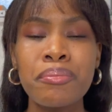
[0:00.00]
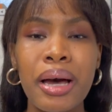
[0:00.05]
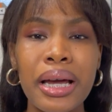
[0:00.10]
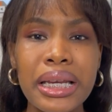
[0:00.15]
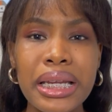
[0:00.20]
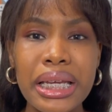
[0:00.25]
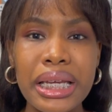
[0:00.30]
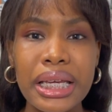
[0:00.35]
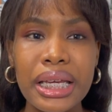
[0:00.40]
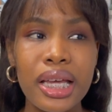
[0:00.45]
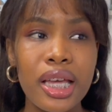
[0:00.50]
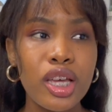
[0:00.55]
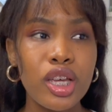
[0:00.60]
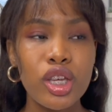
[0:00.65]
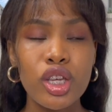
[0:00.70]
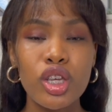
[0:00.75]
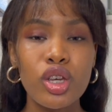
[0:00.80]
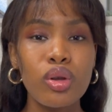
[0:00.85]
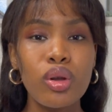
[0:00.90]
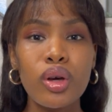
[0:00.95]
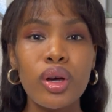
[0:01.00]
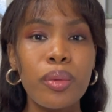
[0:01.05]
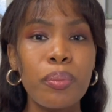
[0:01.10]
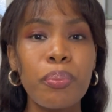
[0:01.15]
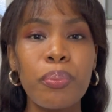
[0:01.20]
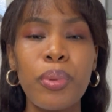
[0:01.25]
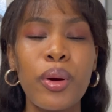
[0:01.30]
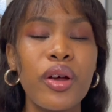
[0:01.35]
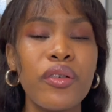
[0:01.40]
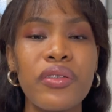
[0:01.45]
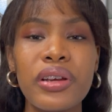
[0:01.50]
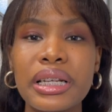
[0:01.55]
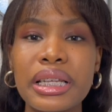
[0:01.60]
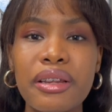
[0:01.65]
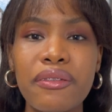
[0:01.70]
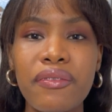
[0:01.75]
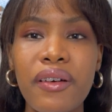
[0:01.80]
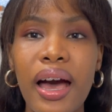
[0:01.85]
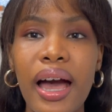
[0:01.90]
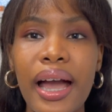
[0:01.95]
money, you look
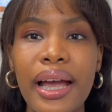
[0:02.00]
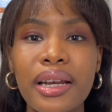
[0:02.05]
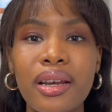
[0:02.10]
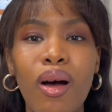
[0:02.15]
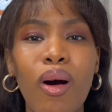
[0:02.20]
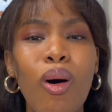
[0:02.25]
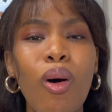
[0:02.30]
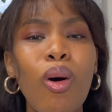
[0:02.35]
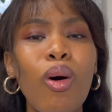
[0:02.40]
perfectly fine,